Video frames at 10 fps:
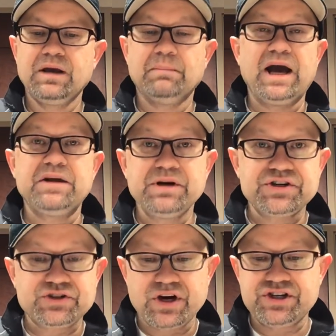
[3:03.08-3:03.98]
My
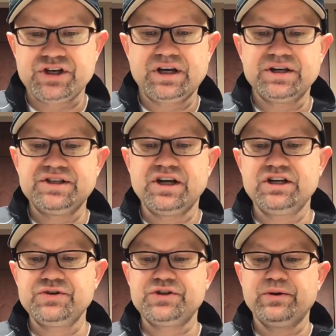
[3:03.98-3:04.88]
administration
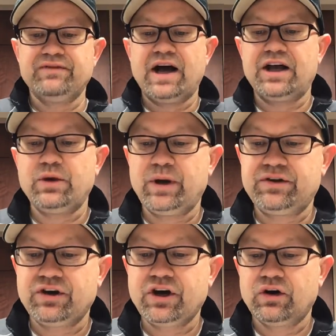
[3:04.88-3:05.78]
continues to evaluate
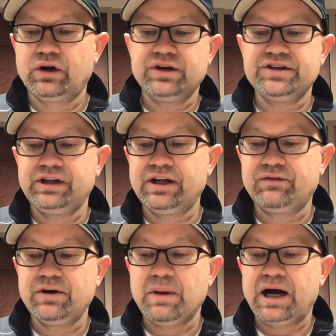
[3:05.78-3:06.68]
the current
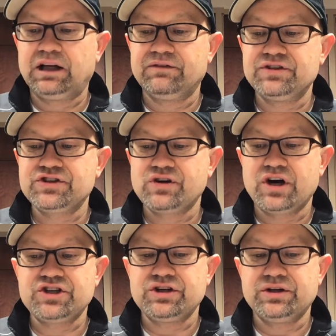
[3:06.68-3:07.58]
delivery model of
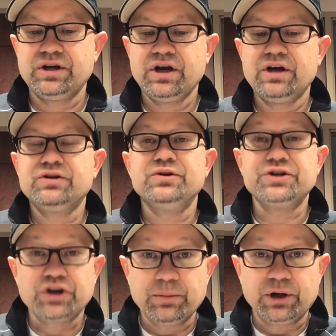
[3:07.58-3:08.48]
instruction to
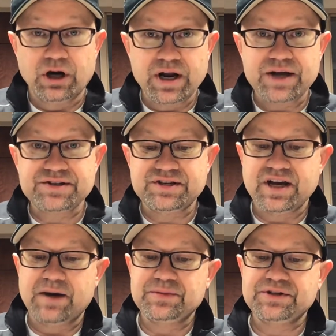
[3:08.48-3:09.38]
determine our next
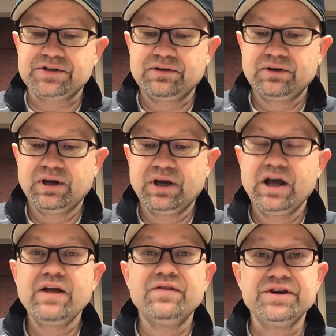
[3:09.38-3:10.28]
steps.
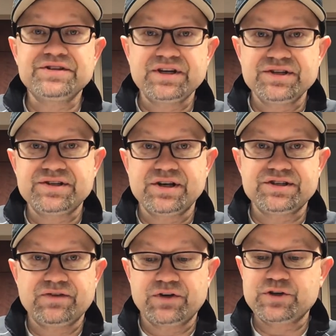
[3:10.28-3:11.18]
This
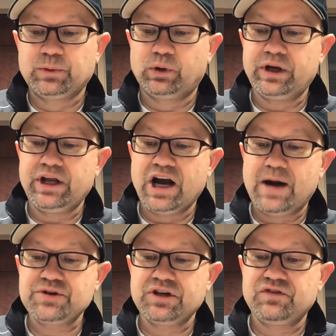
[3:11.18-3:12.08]
consists of exploring the
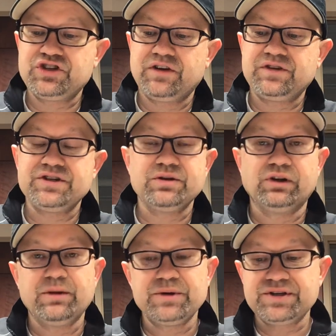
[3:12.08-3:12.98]
option of shifting to
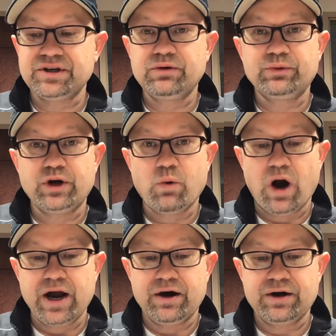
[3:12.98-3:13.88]
limited
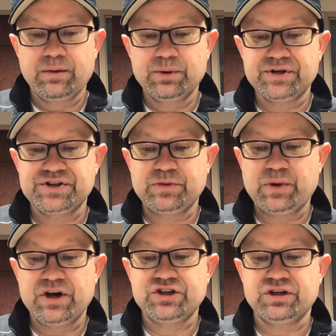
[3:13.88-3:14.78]
required
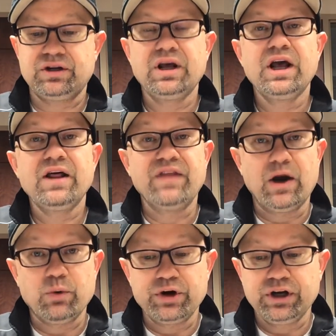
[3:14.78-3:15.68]
participation
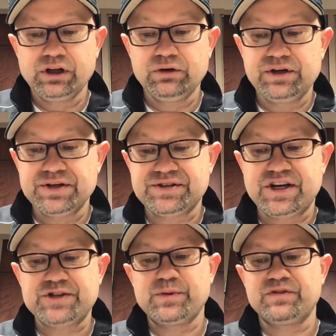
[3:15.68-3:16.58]
that would include the
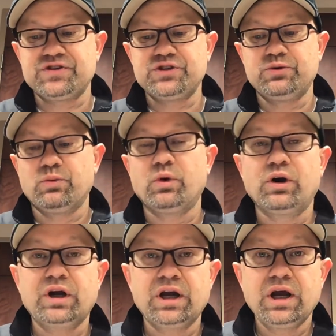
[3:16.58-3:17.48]
assessment of student
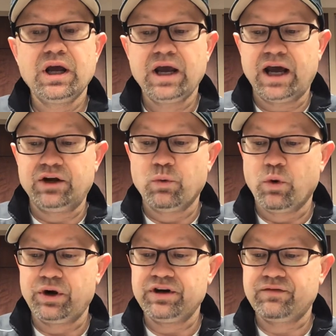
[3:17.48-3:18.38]
work and
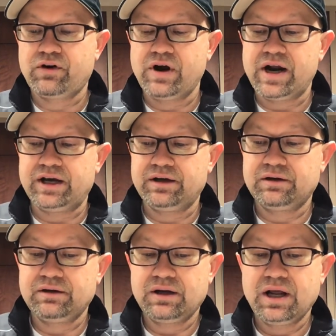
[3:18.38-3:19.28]
awarding of credit.
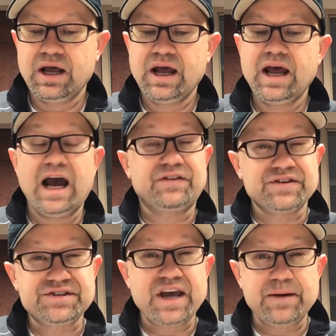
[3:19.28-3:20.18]
At the
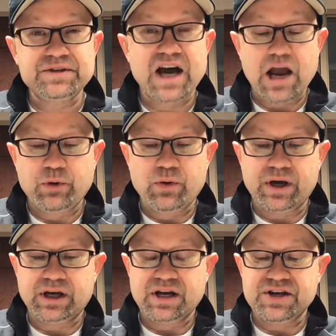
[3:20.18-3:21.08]
same time, we
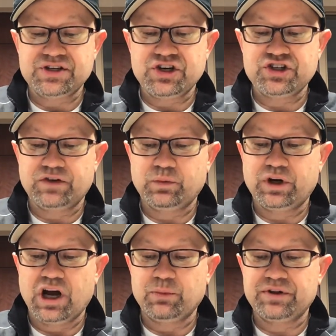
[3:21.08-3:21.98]
recognize this shift
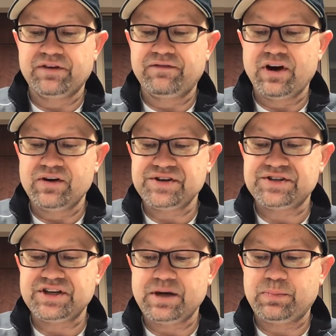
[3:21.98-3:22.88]
would come with a very
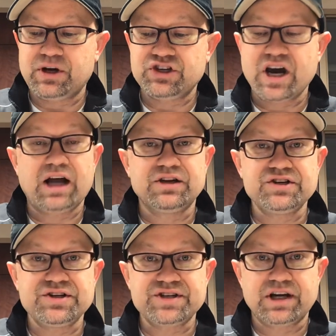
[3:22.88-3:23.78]
steep and
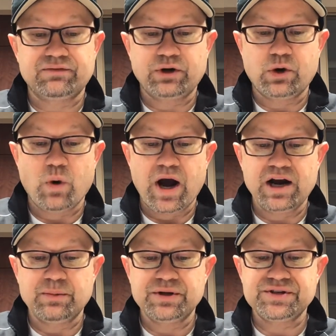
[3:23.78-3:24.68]
challenging set of
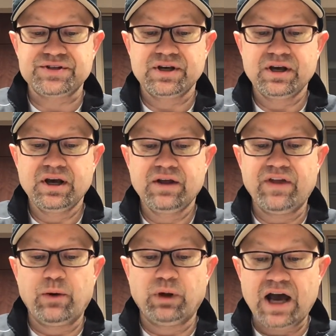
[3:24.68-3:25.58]
requirements
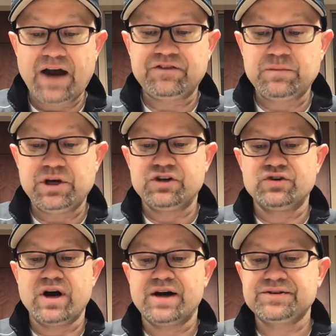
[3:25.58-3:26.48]
that will have to be
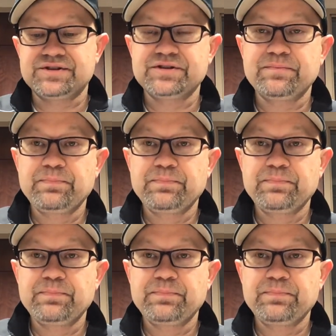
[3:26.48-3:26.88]
addressed.